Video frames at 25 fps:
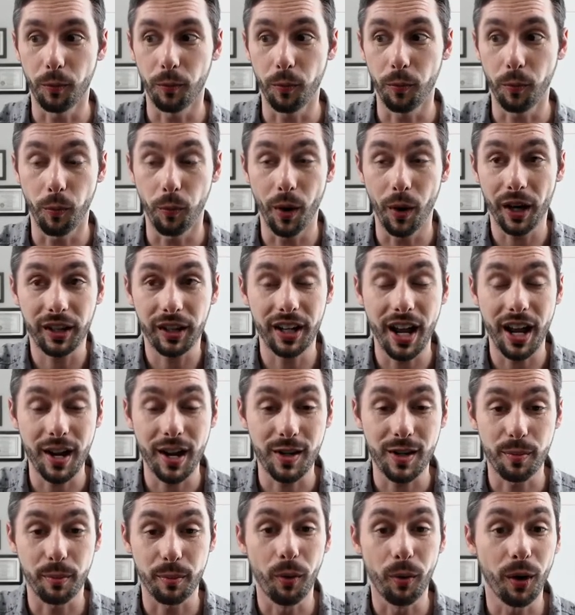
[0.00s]
Where can I
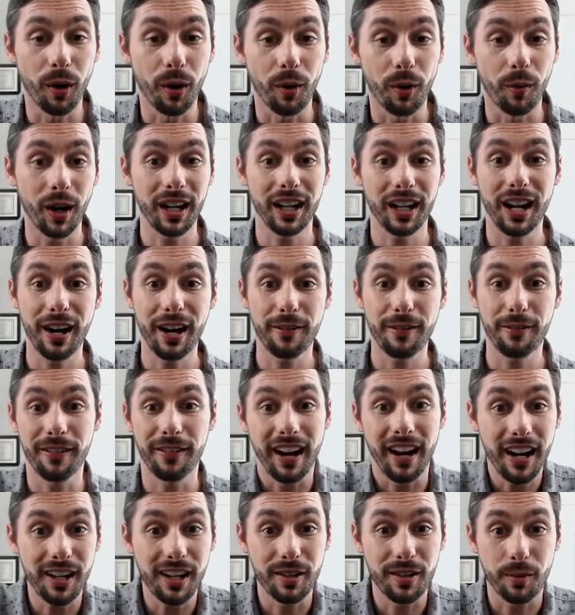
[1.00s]
explore? What can I
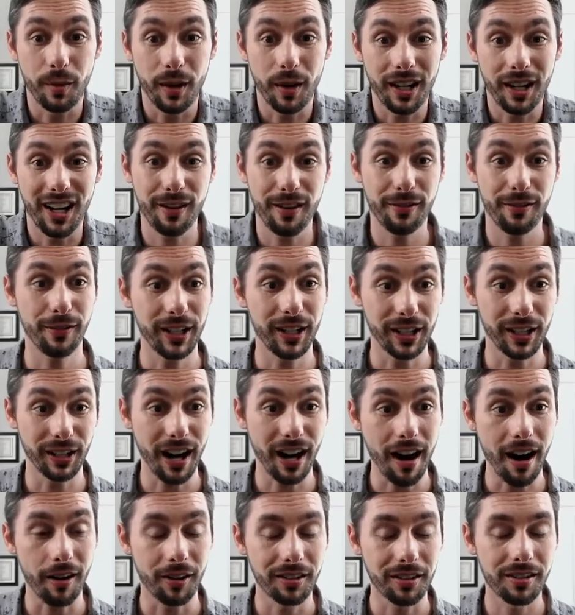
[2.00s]
find? What can I figure
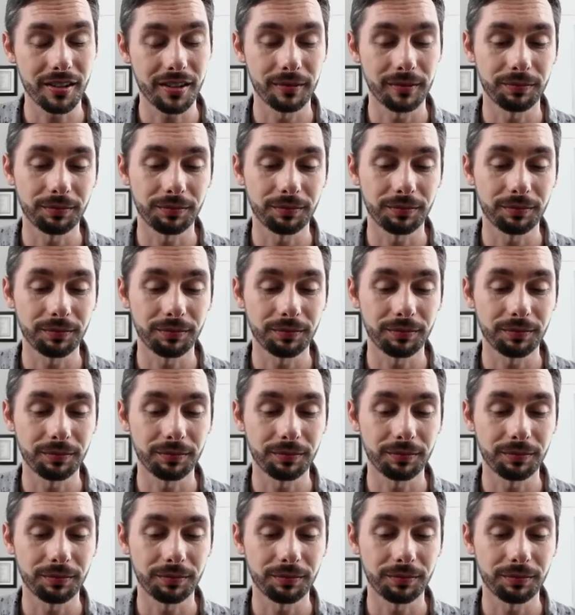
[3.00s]
out?